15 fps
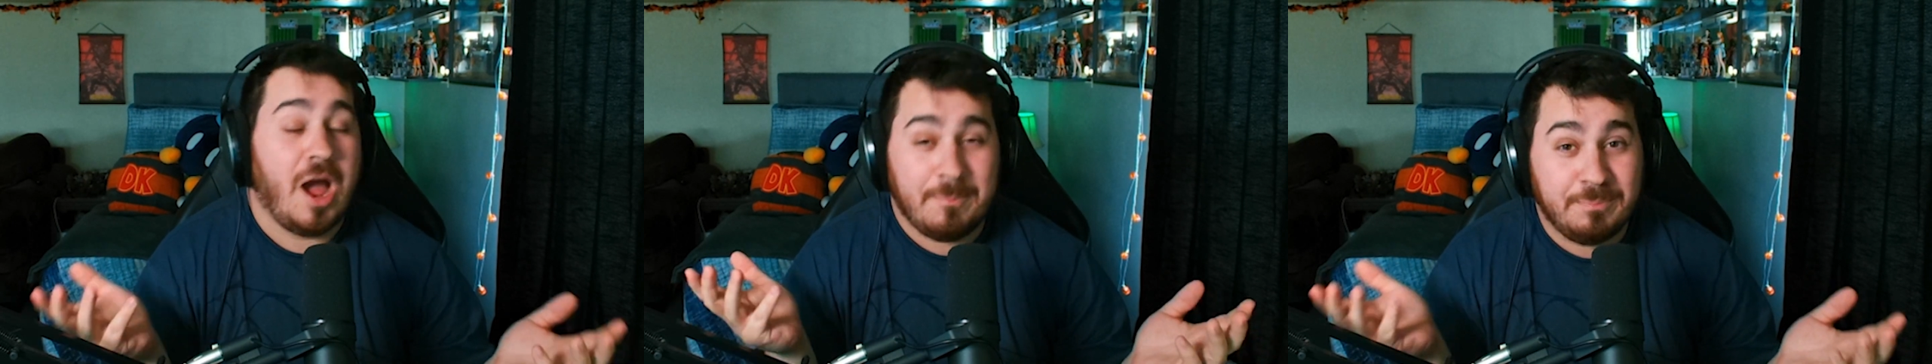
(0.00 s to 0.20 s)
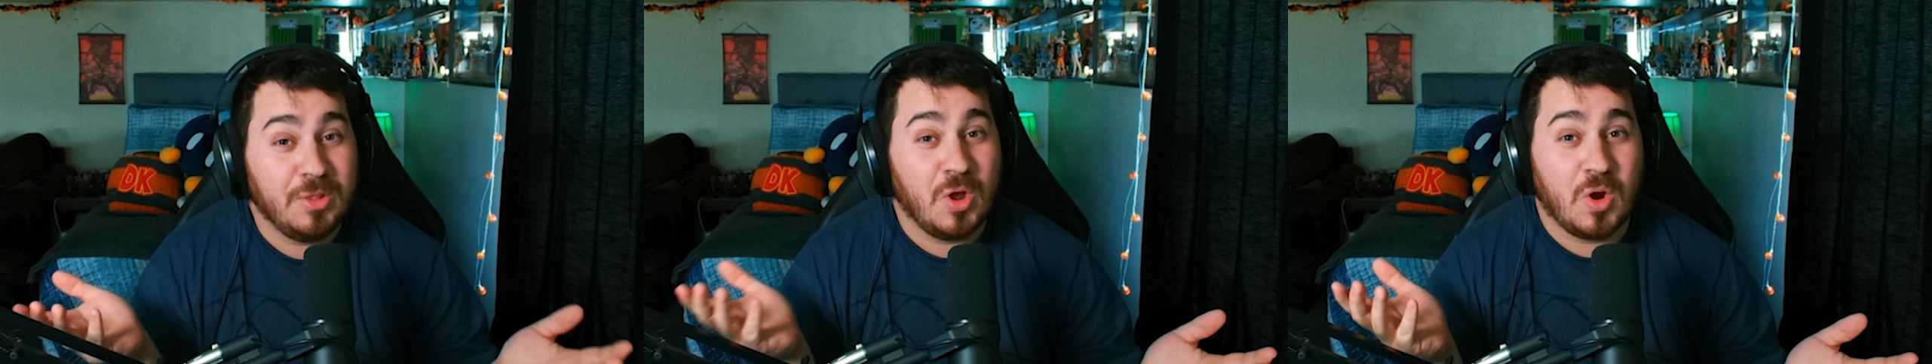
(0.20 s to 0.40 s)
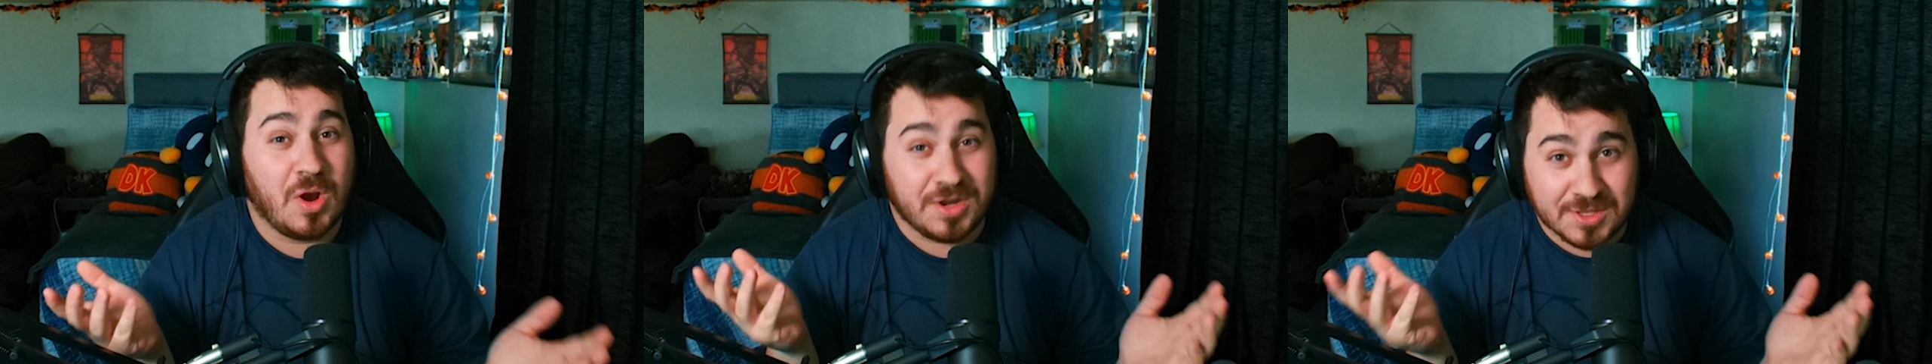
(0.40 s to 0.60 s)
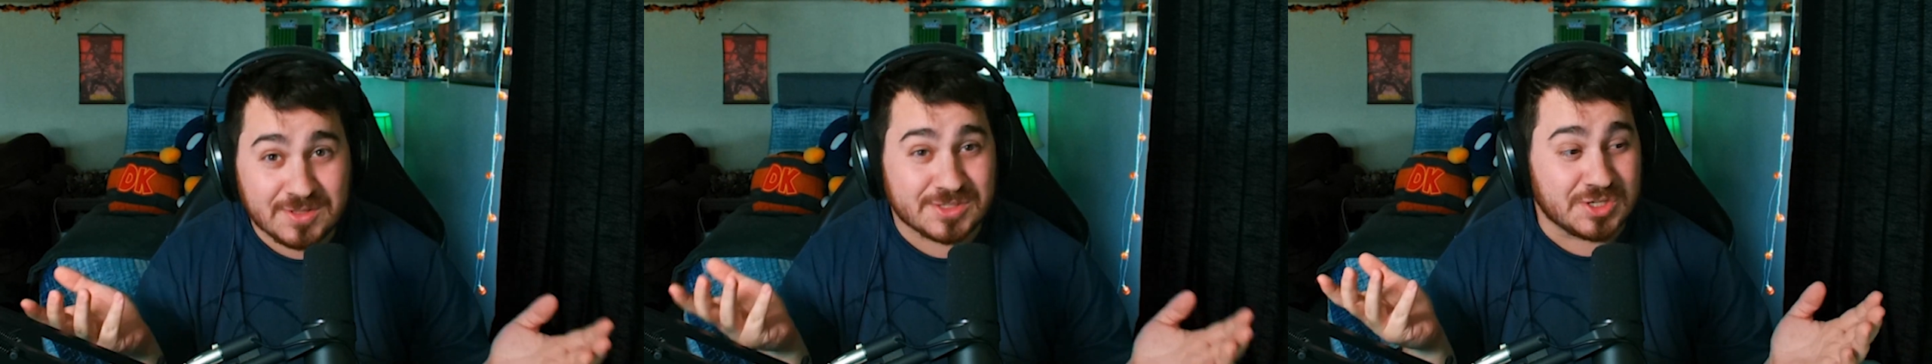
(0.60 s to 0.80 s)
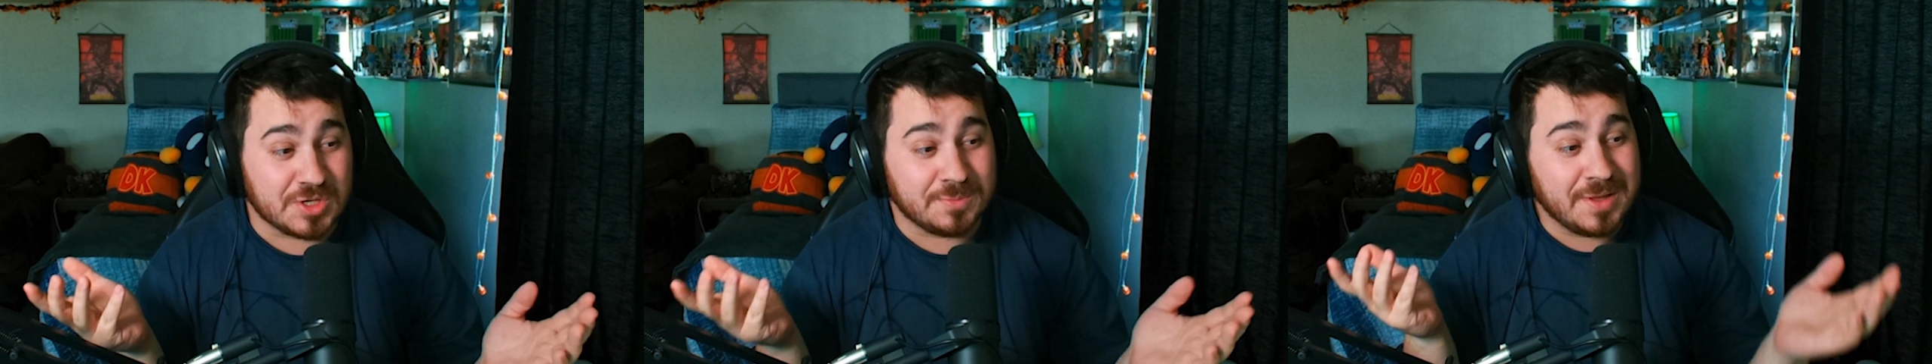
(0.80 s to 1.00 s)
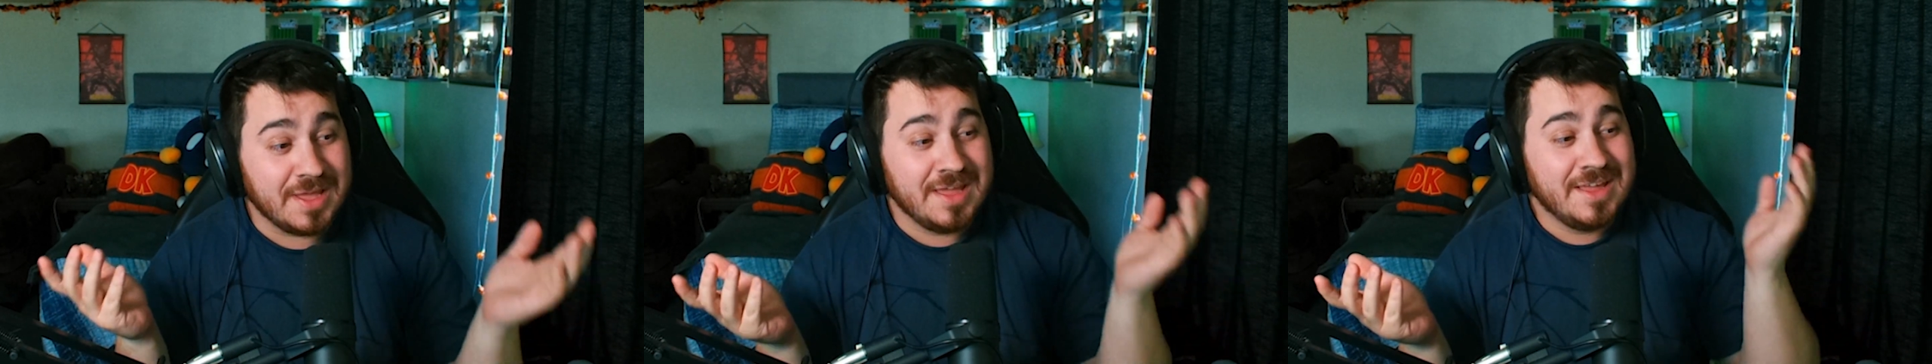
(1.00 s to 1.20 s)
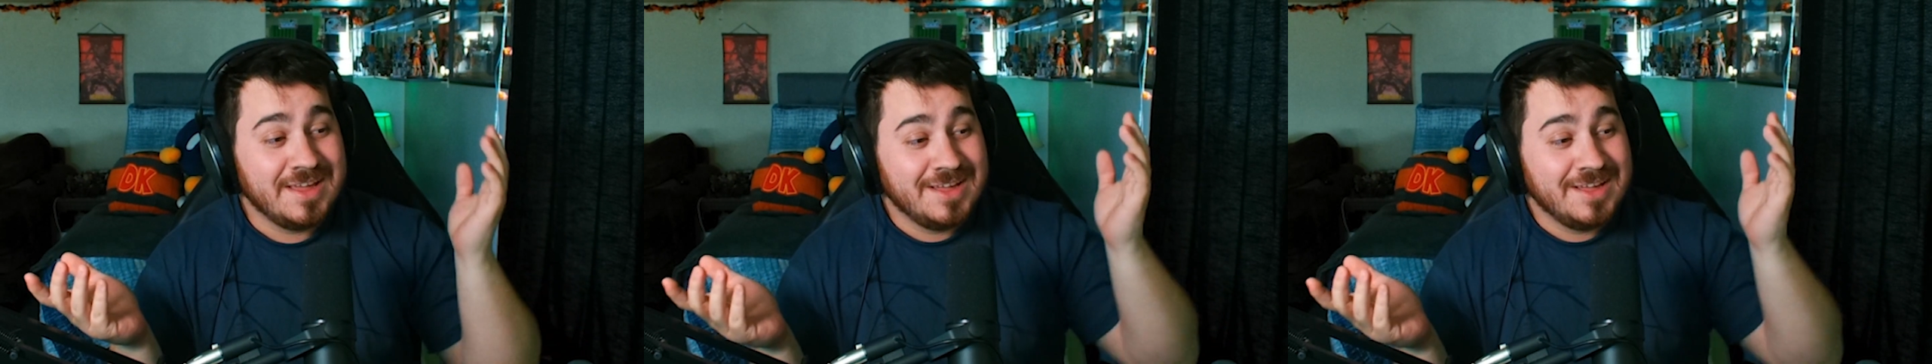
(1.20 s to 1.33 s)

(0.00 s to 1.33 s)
on YouTube.